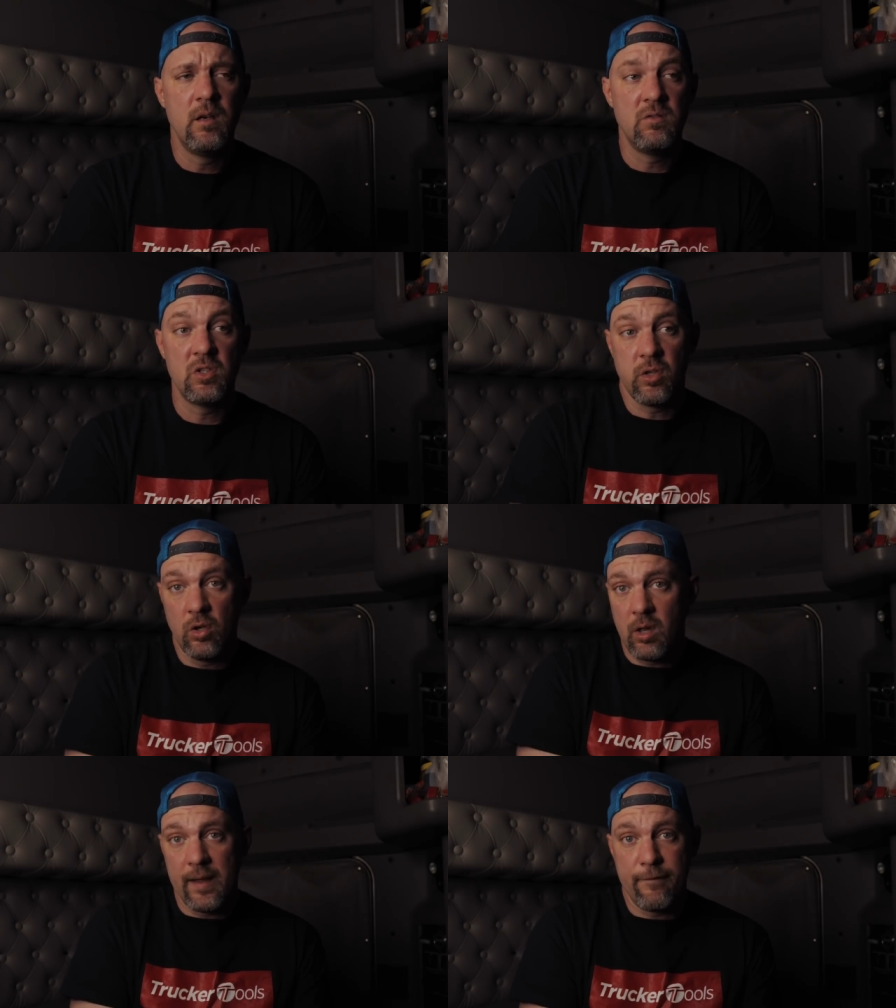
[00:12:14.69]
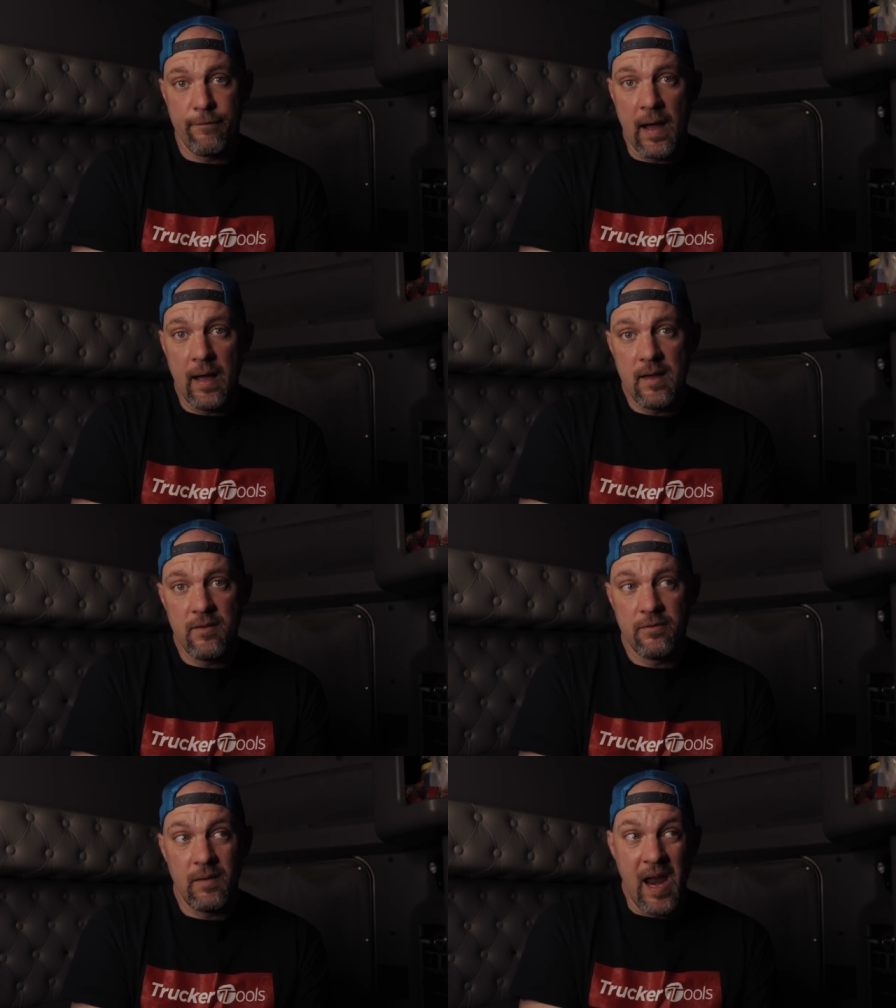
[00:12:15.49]
Just looked like
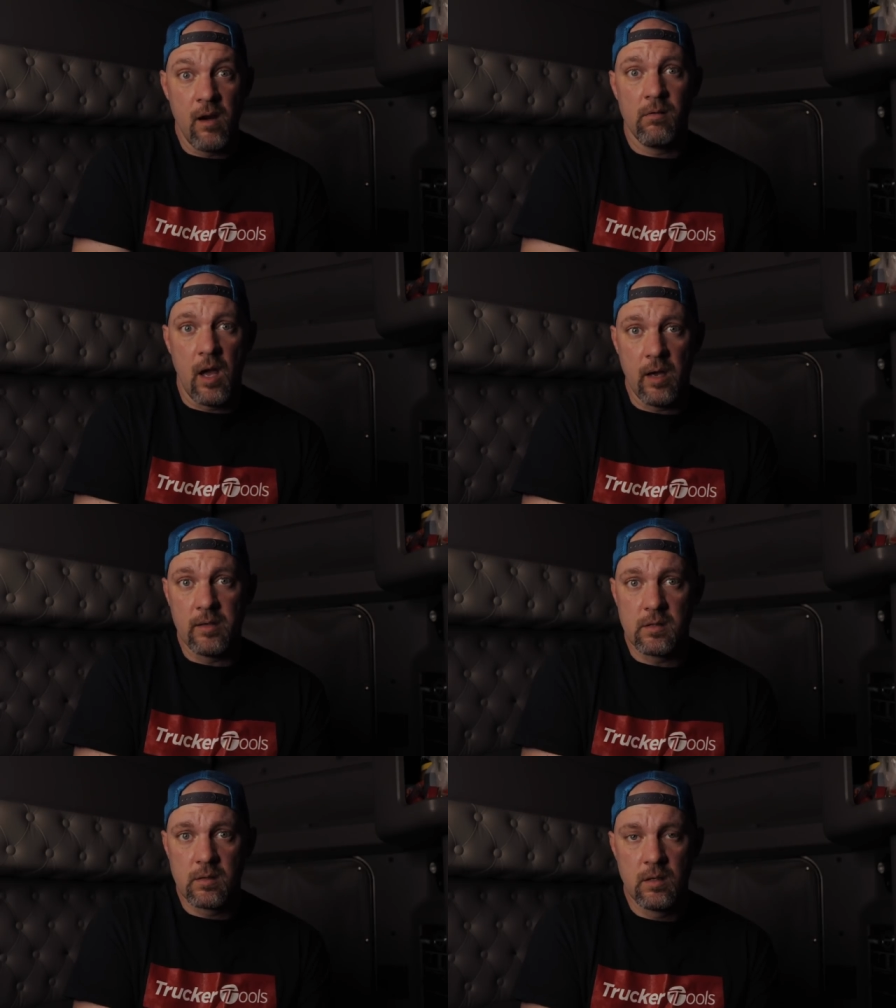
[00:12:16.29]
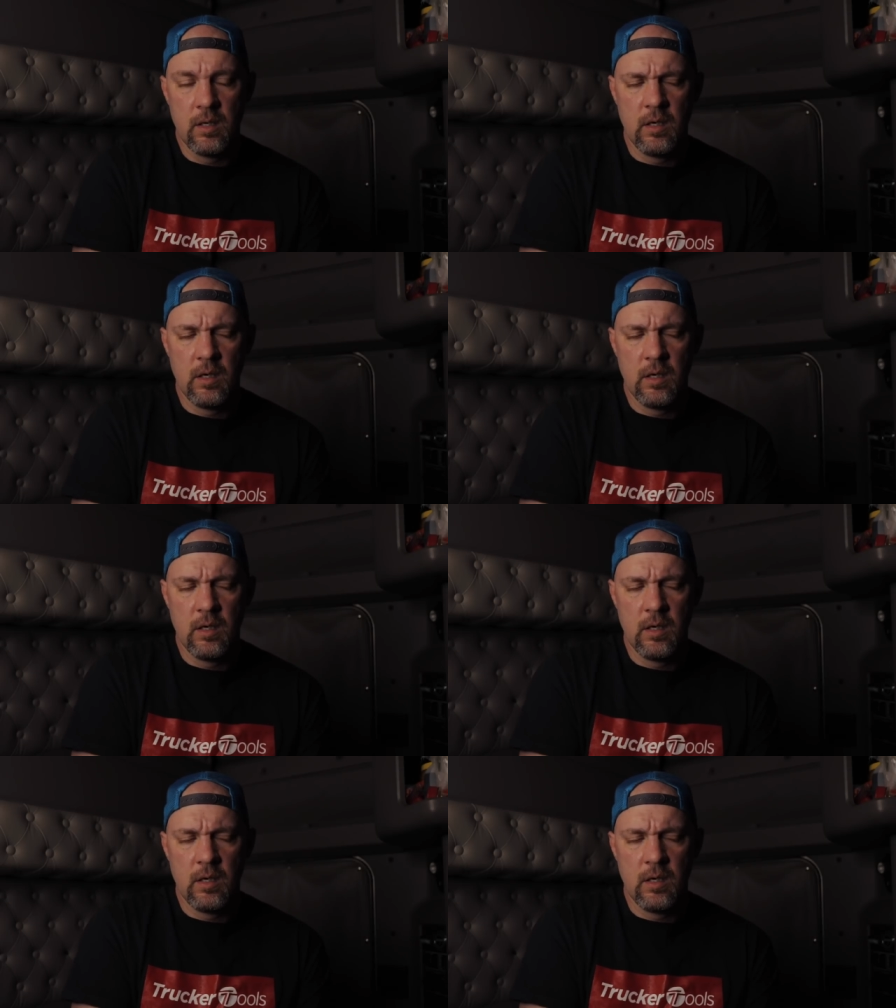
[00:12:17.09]
five air lines.